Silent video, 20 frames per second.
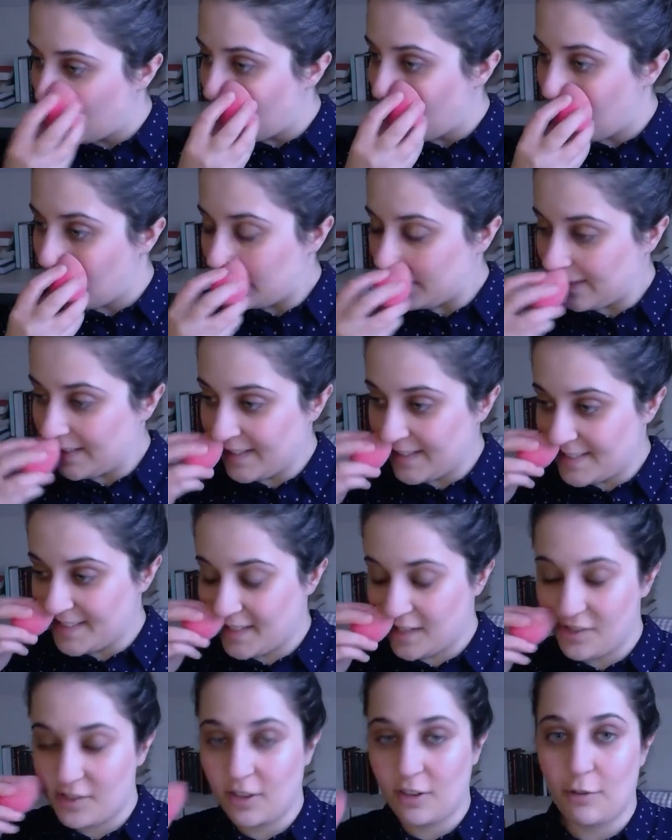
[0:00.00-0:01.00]
I think it's
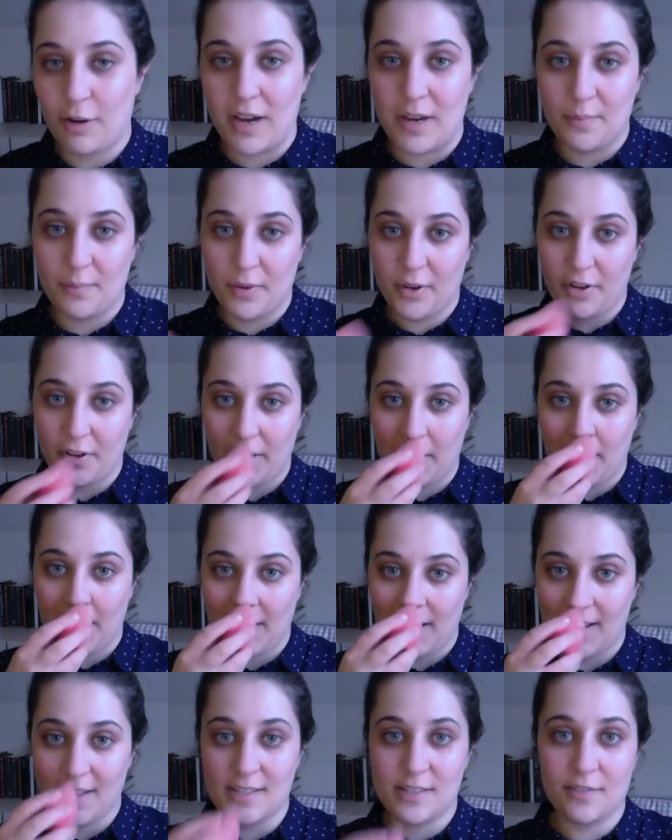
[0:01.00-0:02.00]
such a great book,
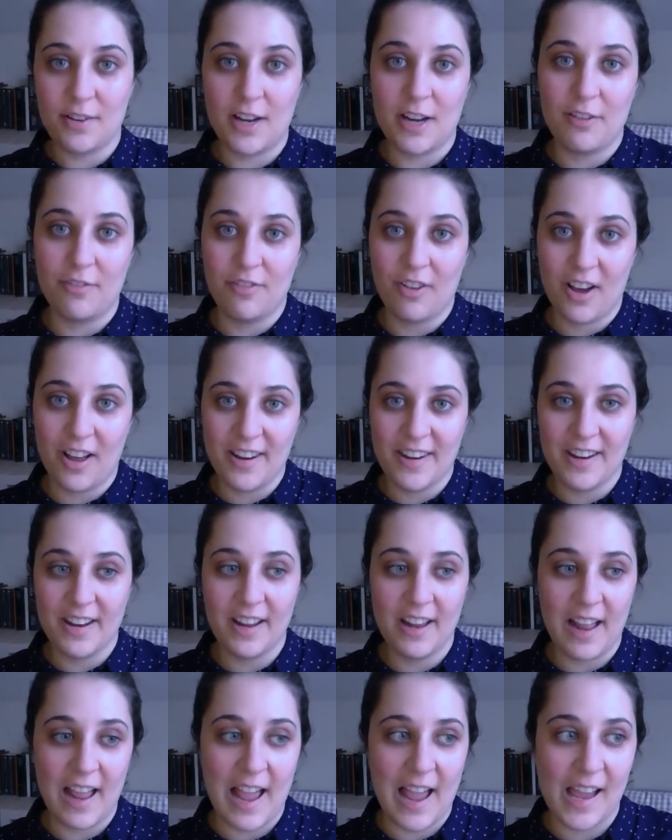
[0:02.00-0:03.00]
it's really fun,
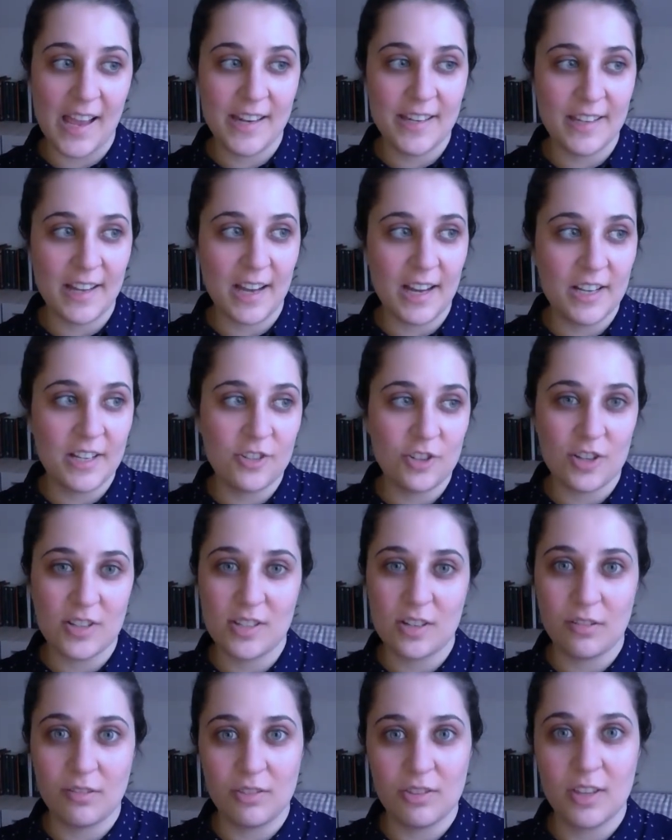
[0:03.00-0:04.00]
and I just
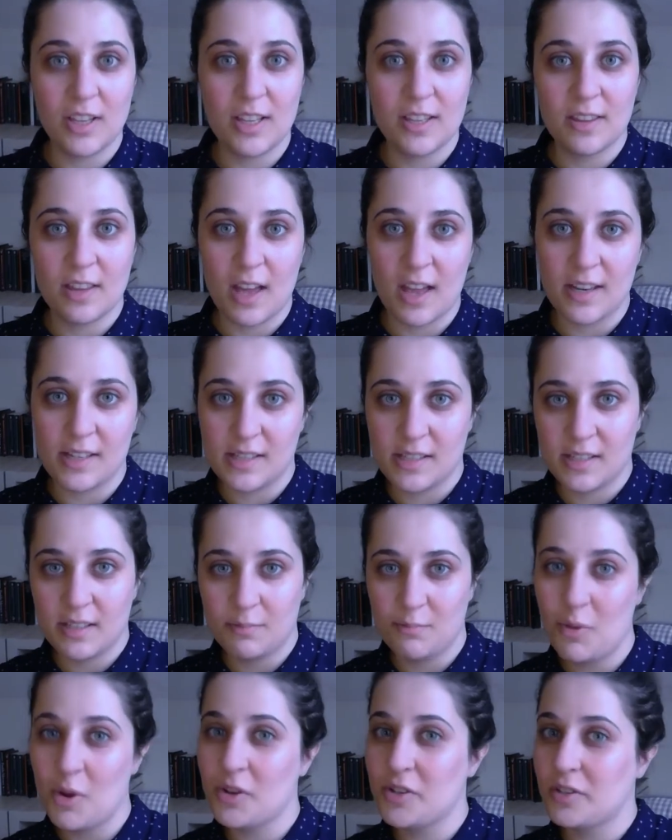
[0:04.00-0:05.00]
don't think that
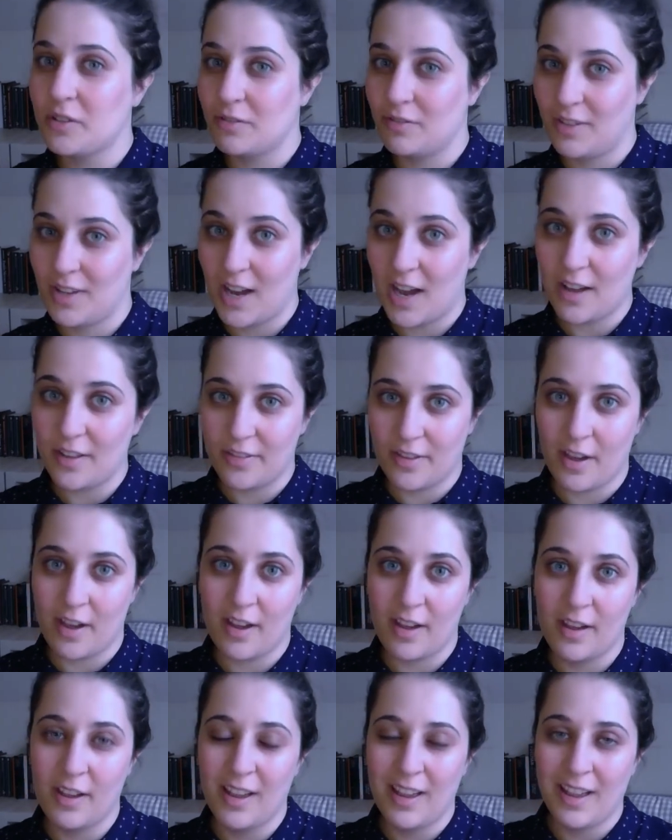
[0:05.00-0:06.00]
most of the
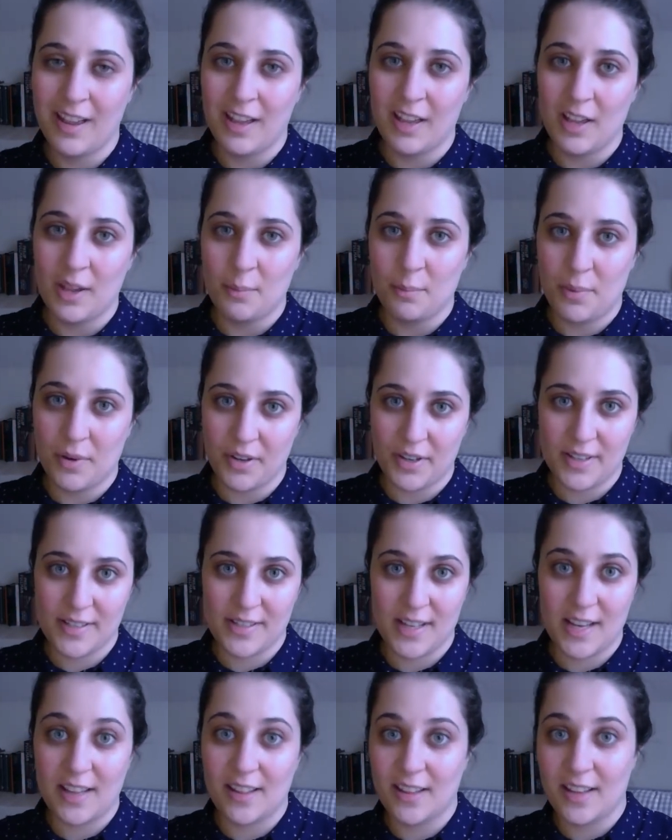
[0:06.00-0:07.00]
other books
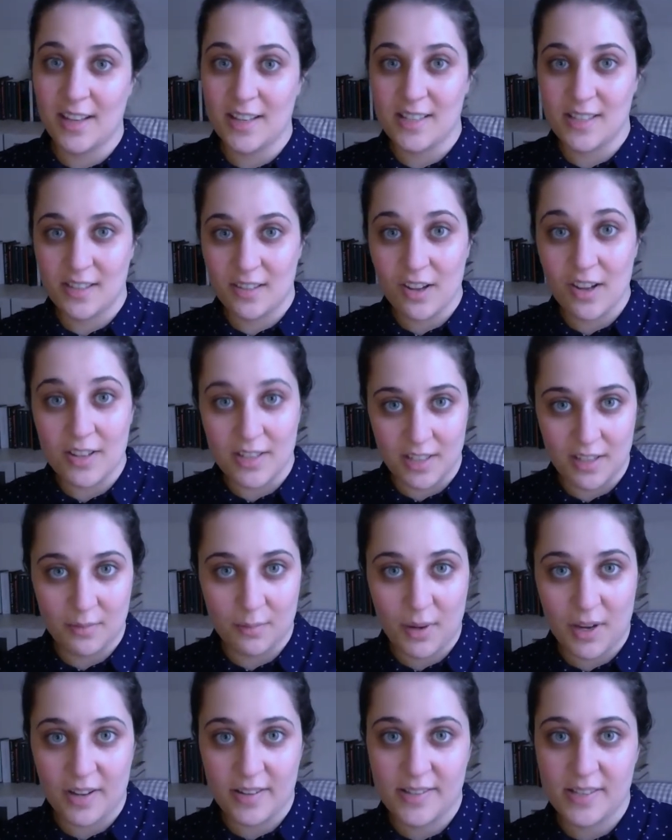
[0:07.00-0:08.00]
in this
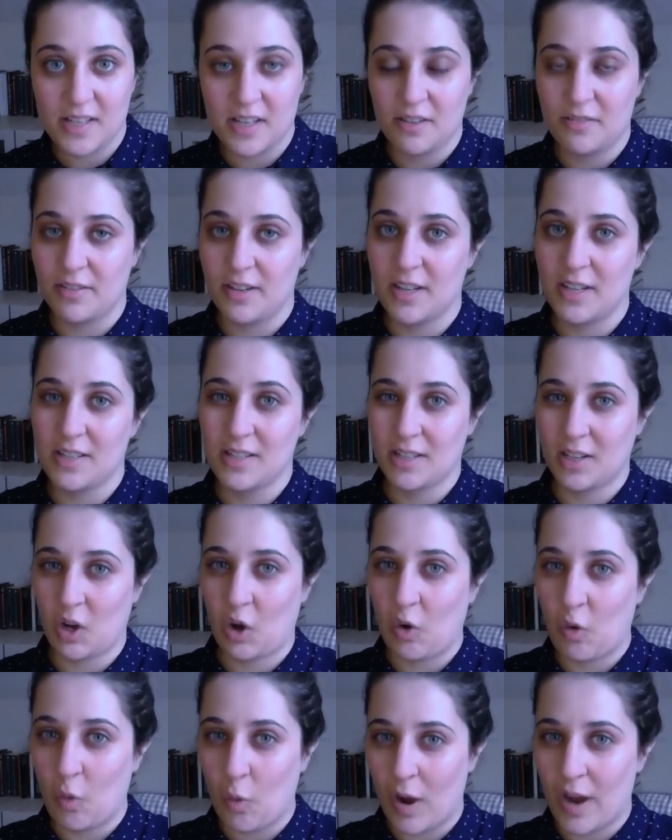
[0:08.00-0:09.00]
13-part series
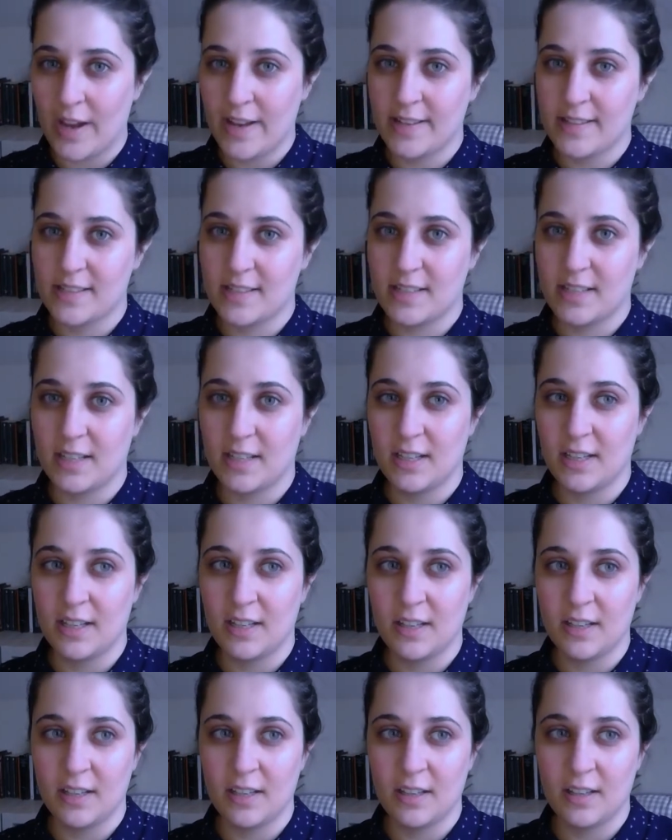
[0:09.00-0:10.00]
quite
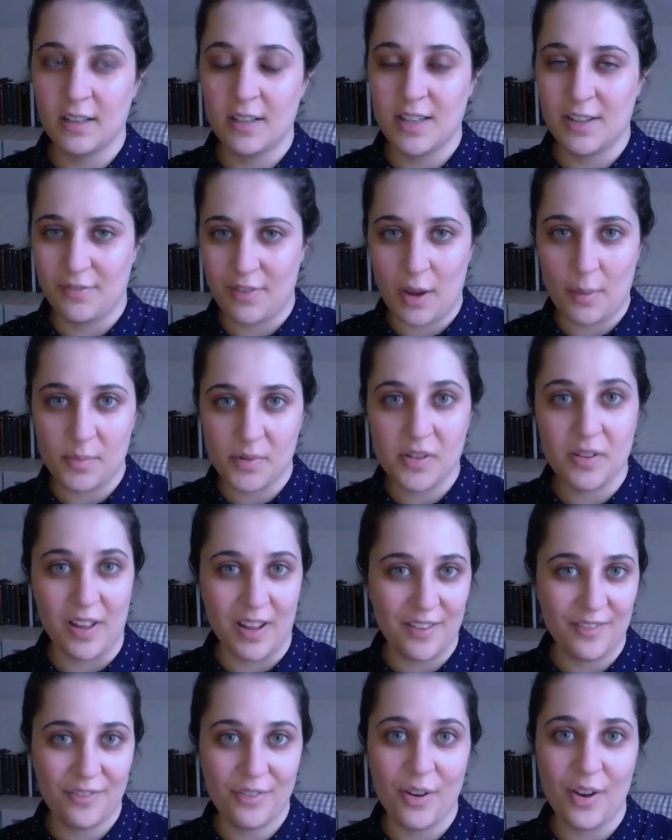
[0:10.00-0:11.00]
live up to
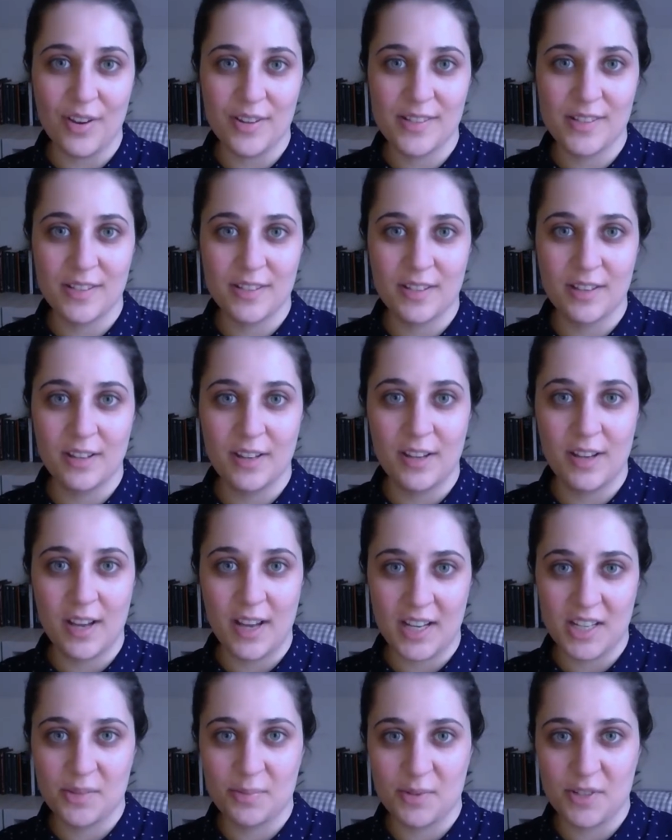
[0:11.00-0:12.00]
that first
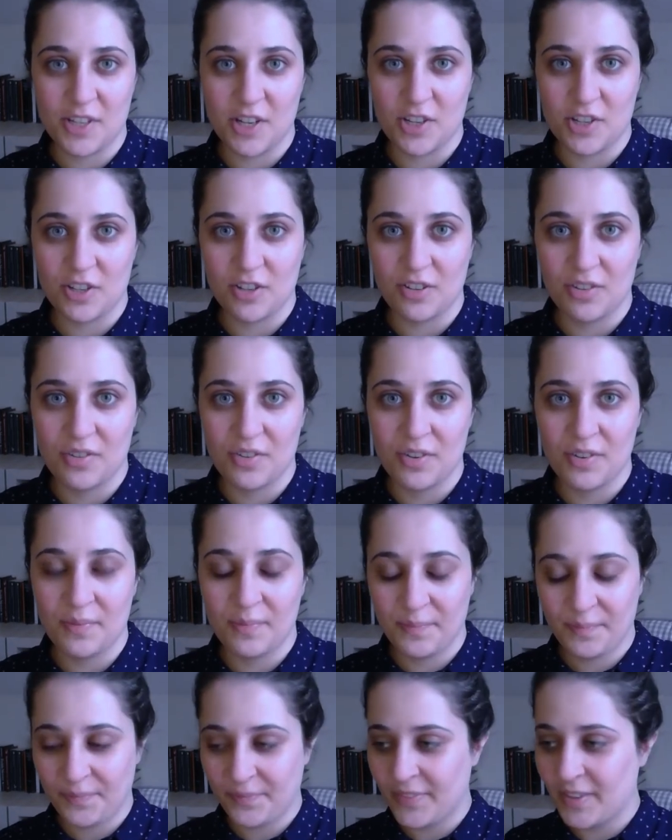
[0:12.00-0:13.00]
exposition
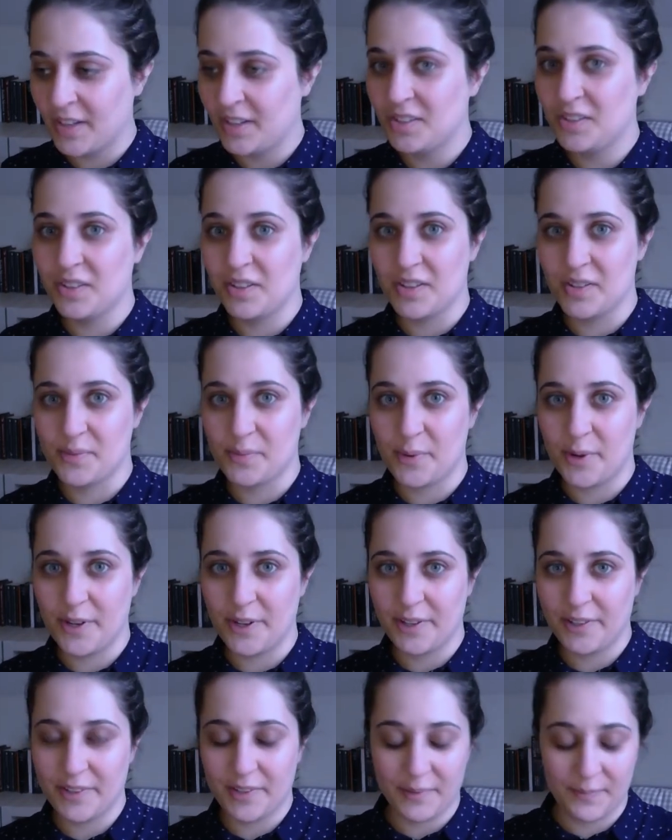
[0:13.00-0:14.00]
to this
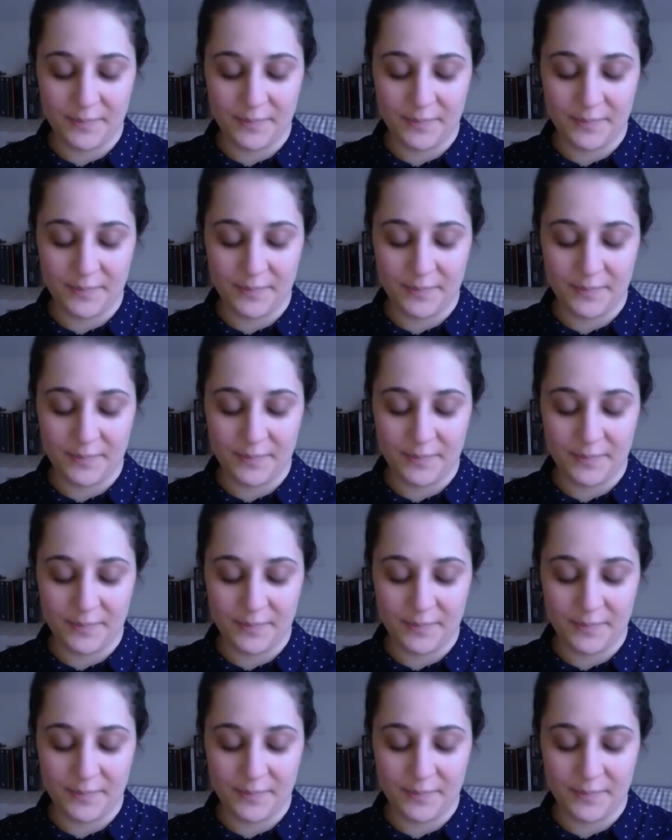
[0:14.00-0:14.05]
world.